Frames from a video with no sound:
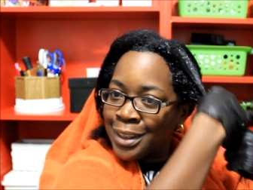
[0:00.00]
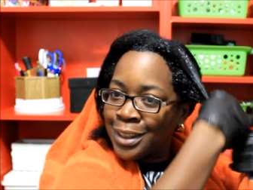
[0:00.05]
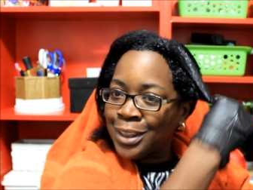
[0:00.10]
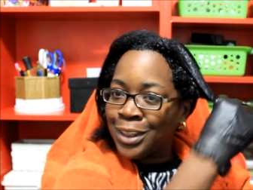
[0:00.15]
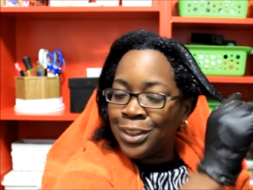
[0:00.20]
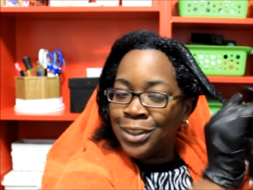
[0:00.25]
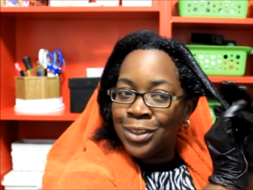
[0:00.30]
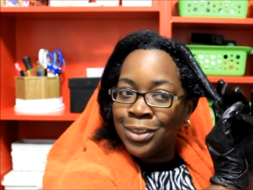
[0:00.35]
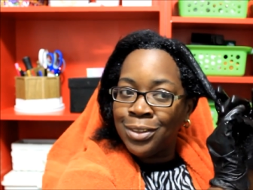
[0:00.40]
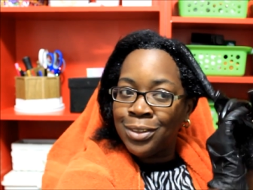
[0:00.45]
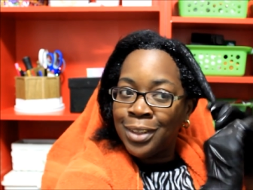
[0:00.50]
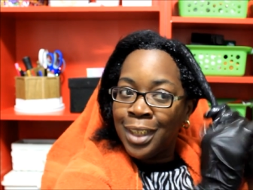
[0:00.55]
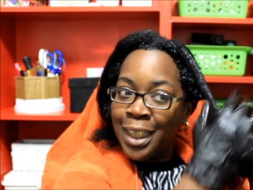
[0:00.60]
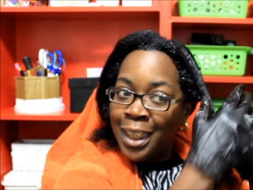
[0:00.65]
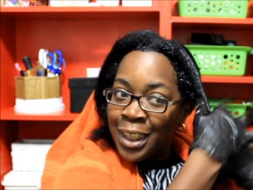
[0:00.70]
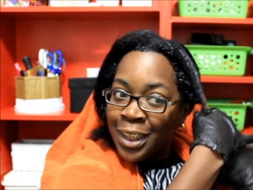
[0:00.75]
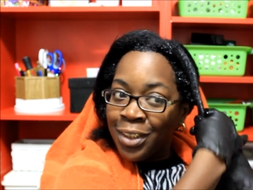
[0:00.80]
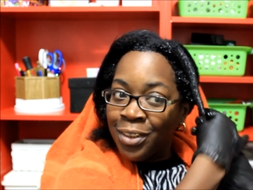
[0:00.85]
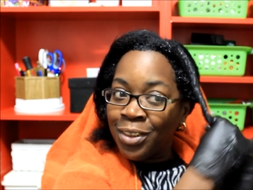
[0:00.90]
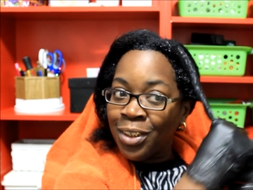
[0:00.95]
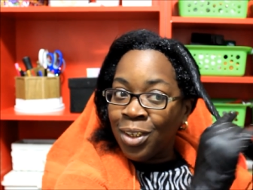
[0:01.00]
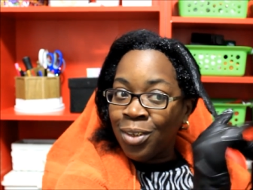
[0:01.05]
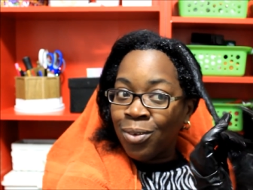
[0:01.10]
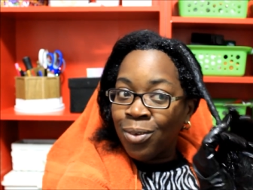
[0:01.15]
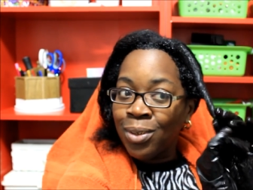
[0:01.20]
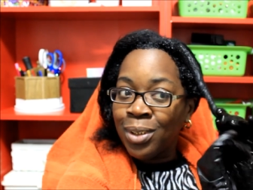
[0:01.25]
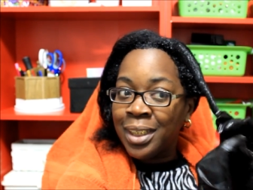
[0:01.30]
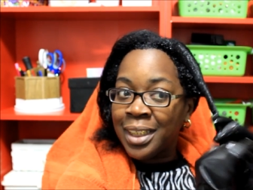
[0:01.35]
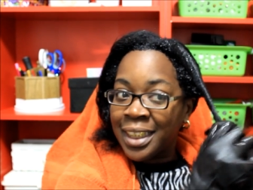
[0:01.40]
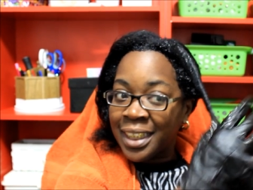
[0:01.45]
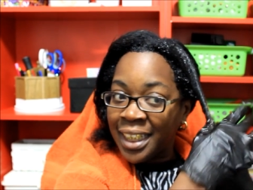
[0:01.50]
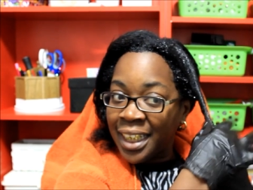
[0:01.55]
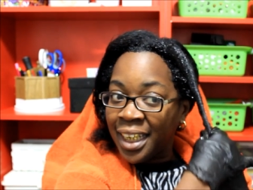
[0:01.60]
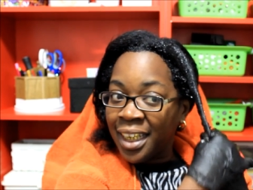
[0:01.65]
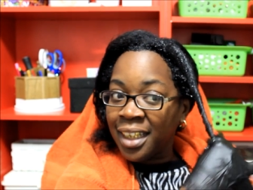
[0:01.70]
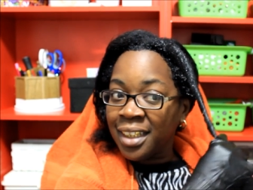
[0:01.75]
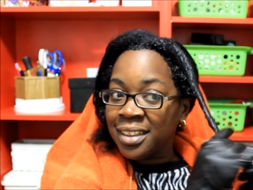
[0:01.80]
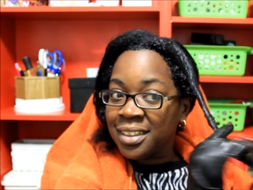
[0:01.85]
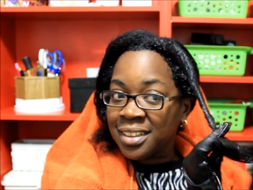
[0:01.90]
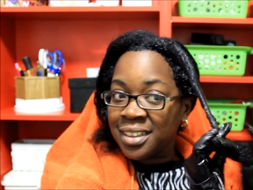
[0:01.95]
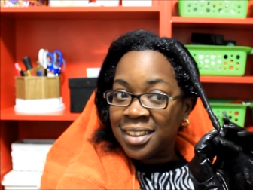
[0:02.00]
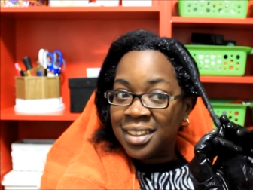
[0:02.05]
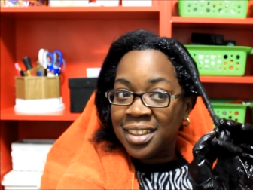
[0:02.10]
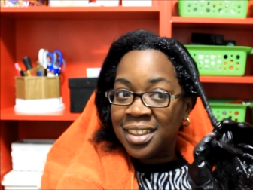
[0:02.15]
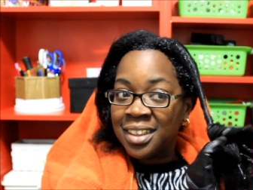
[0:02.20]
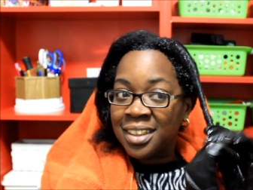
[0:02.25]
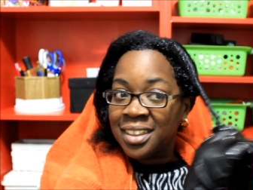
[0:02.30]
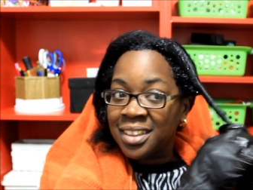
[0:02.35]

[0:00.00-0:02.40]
So you don't want that.